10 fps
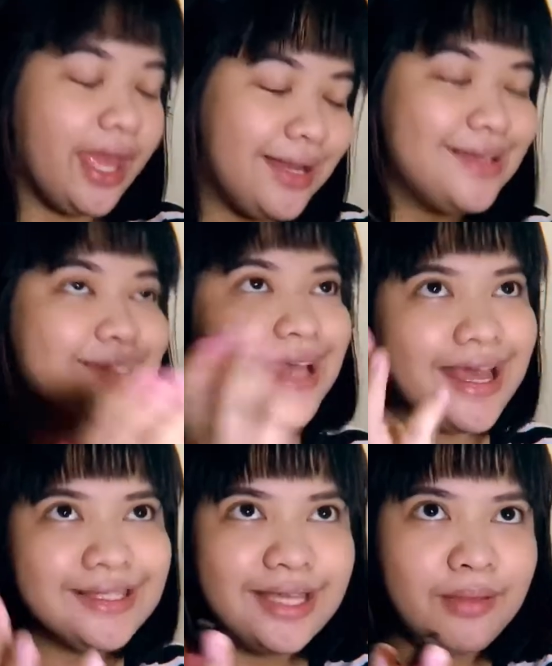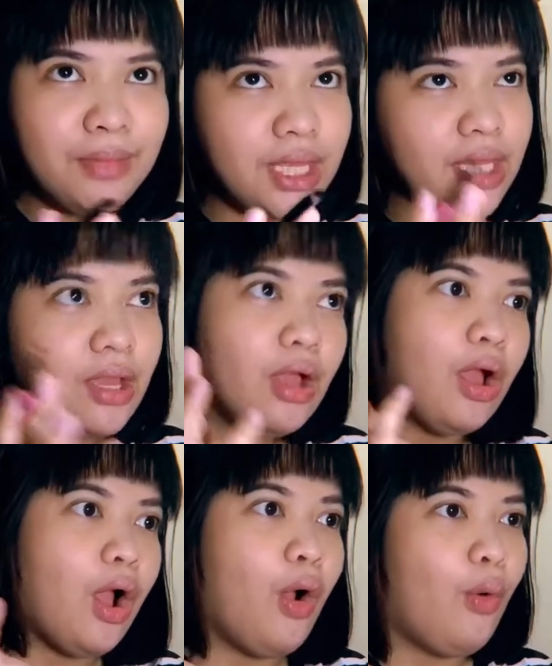and he's asking me
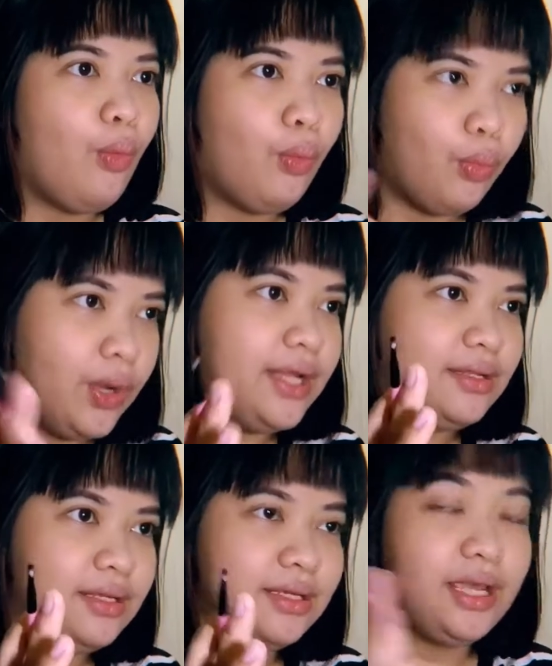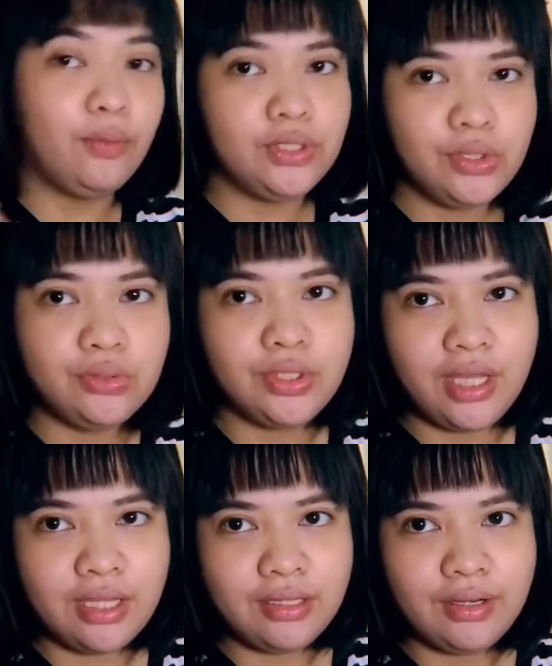what can we do
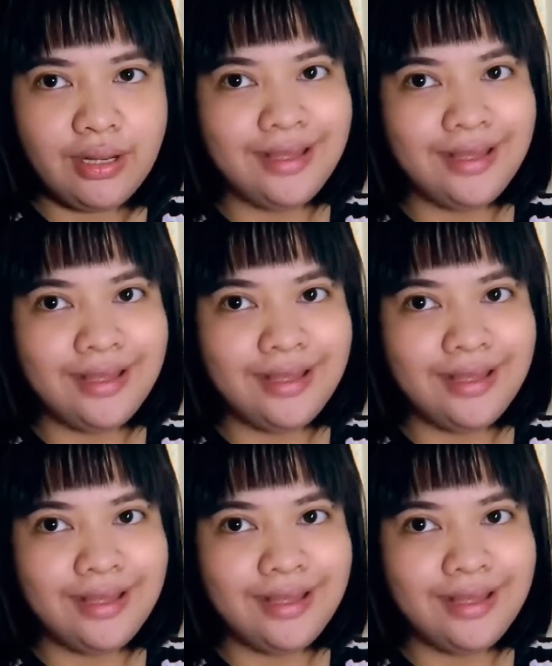together.